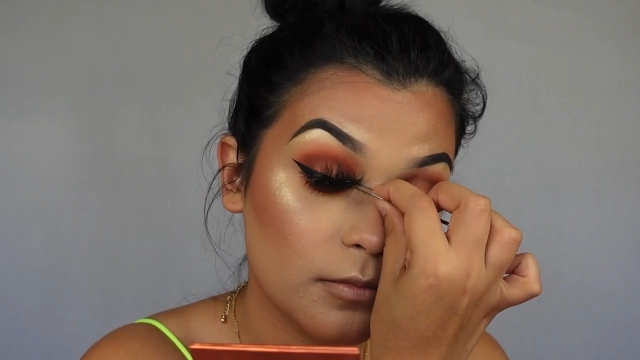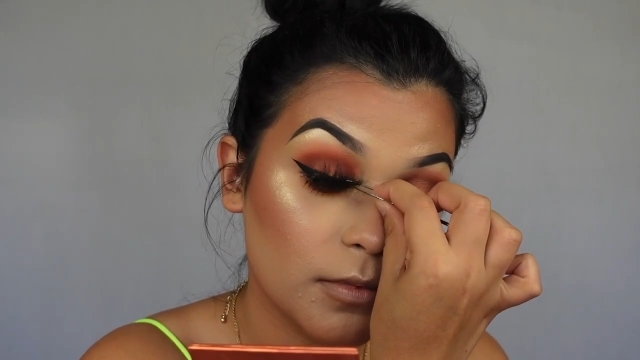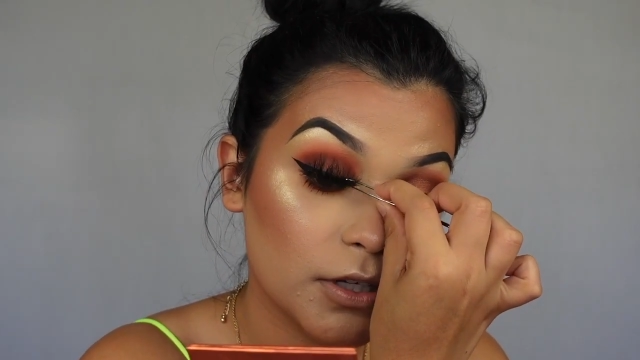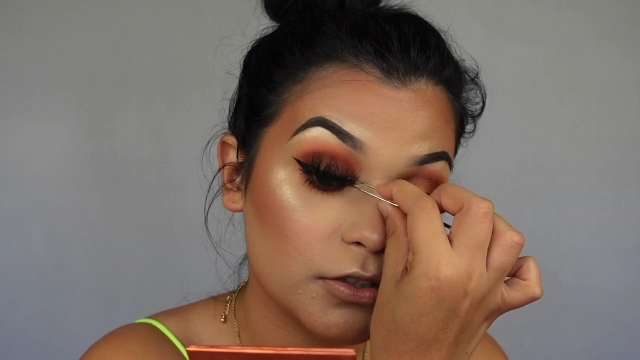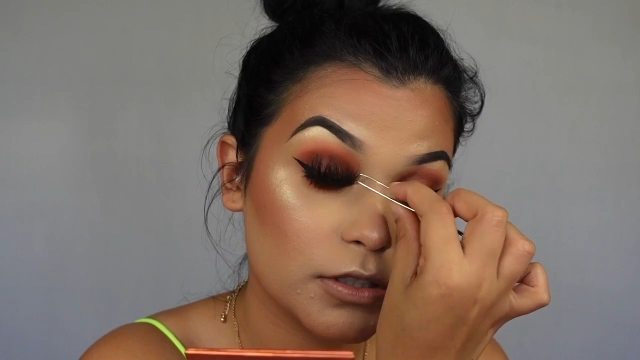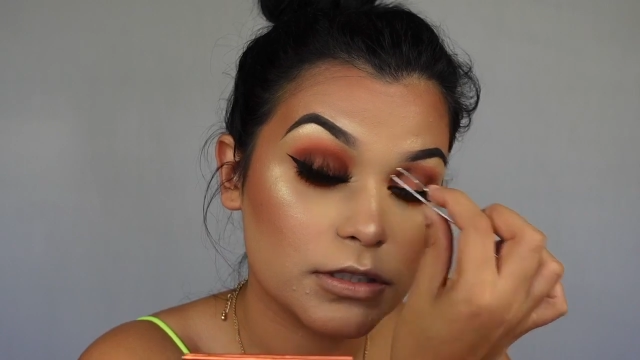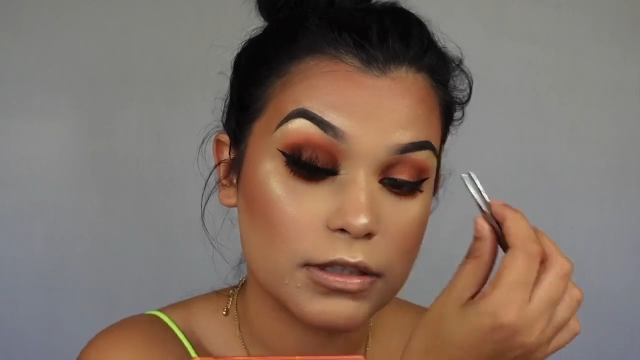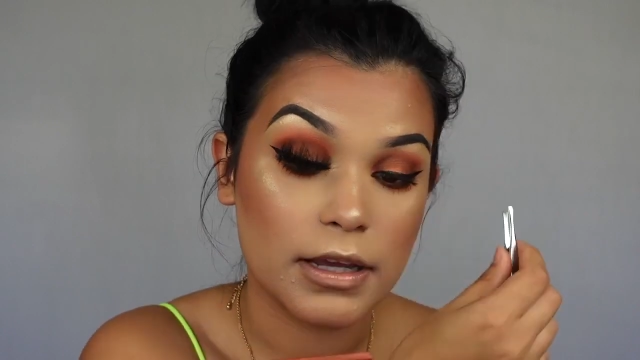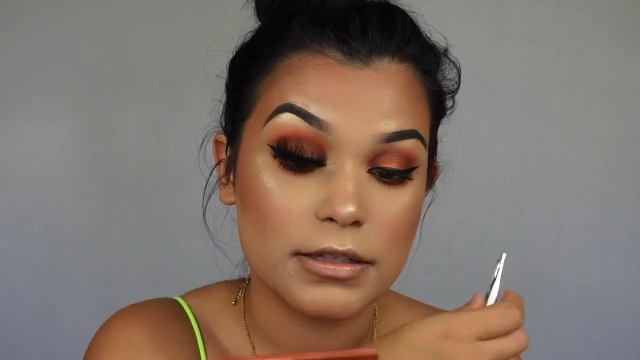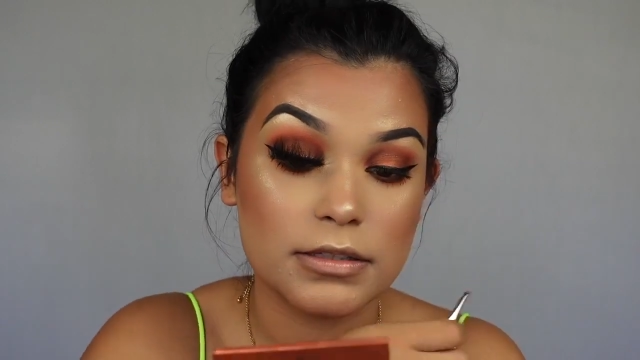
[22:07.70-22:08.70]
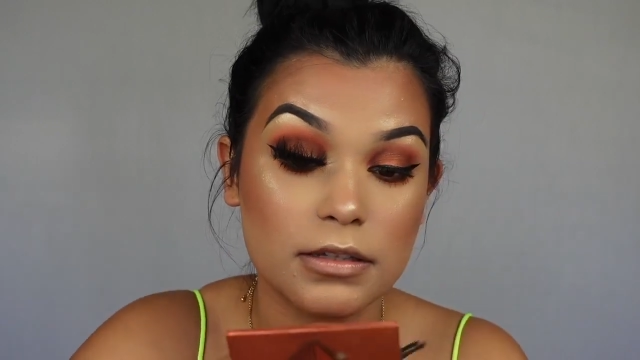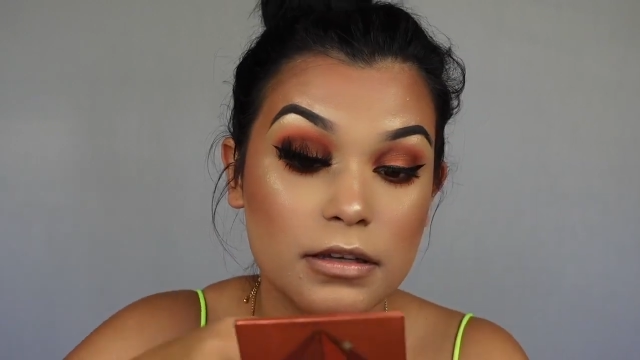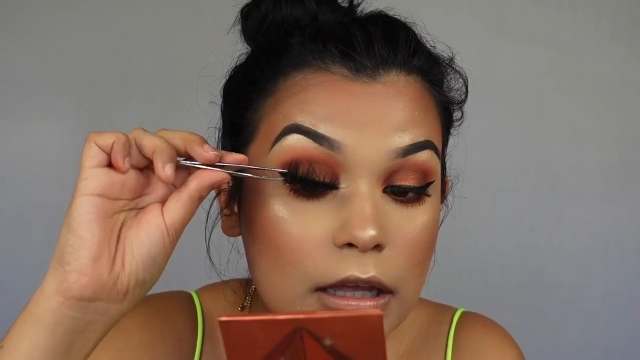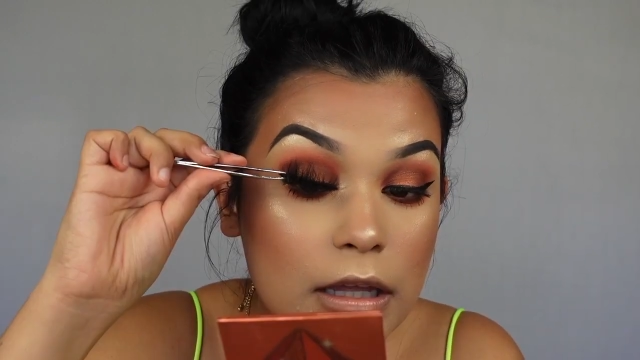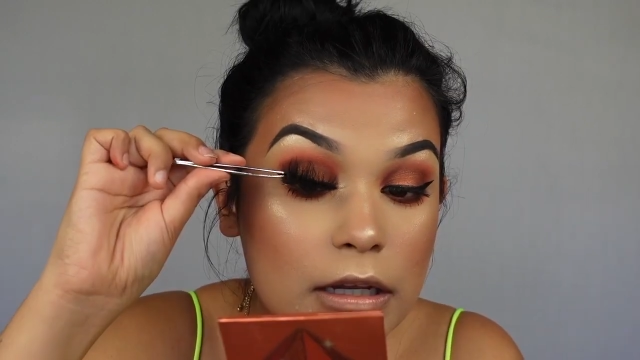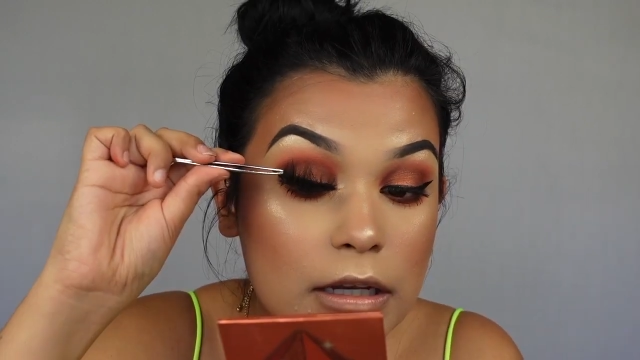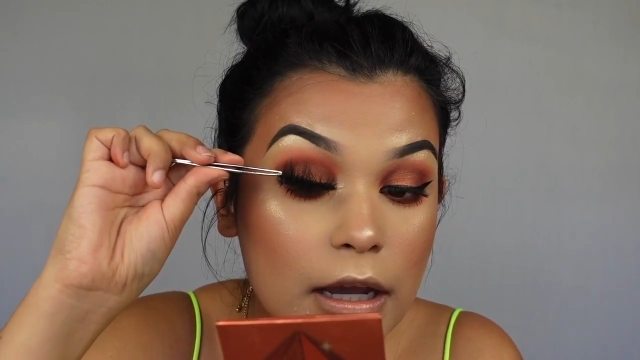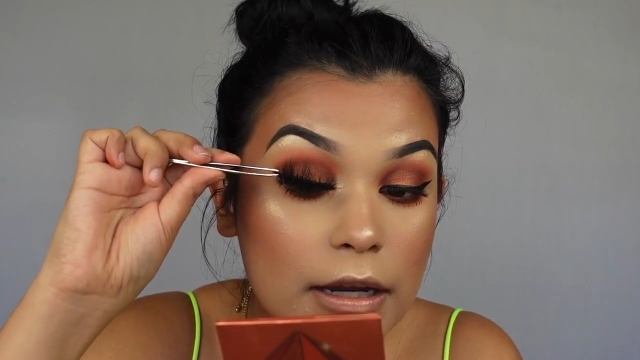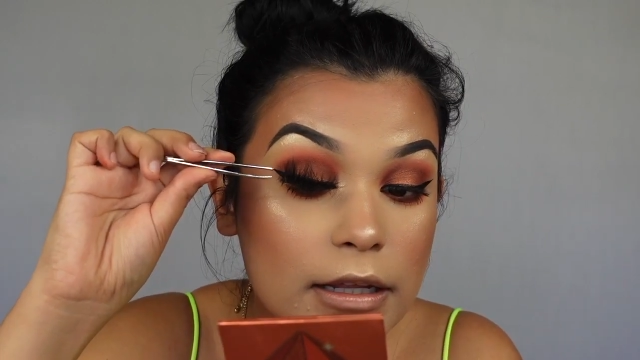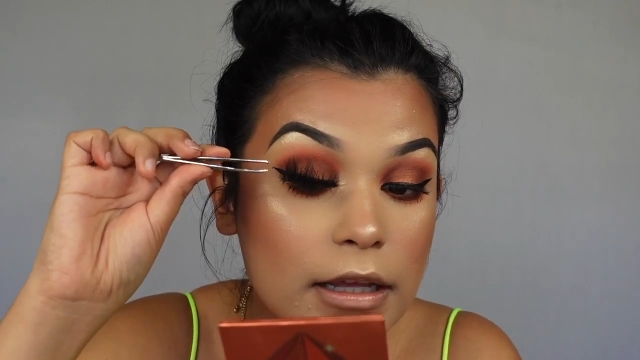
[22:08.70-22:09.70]
Make sure it's nice and
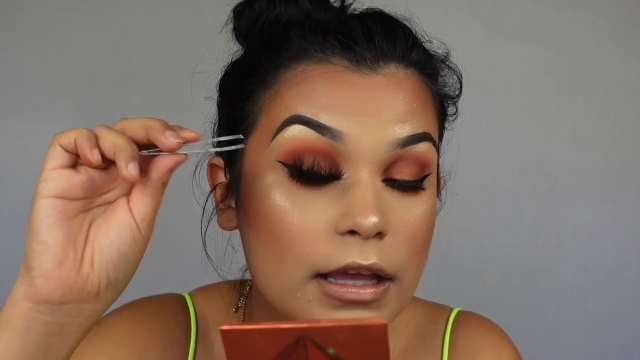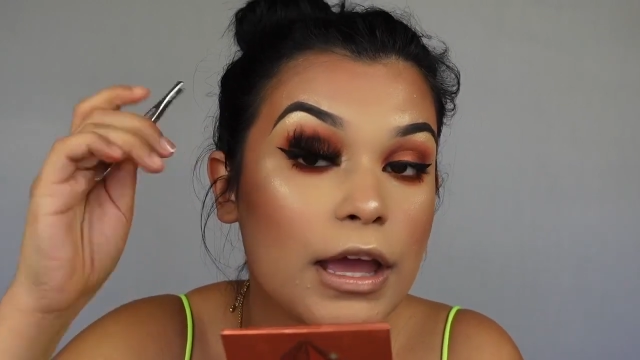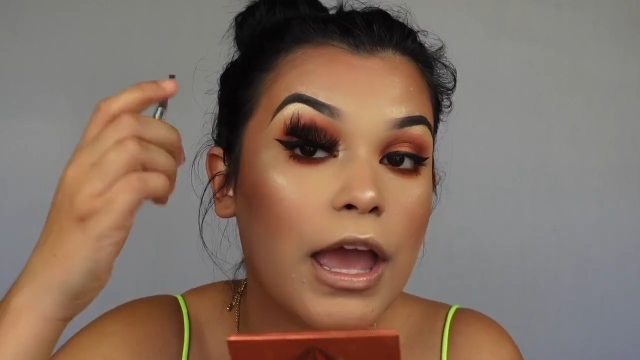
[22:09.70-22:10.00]
tidy.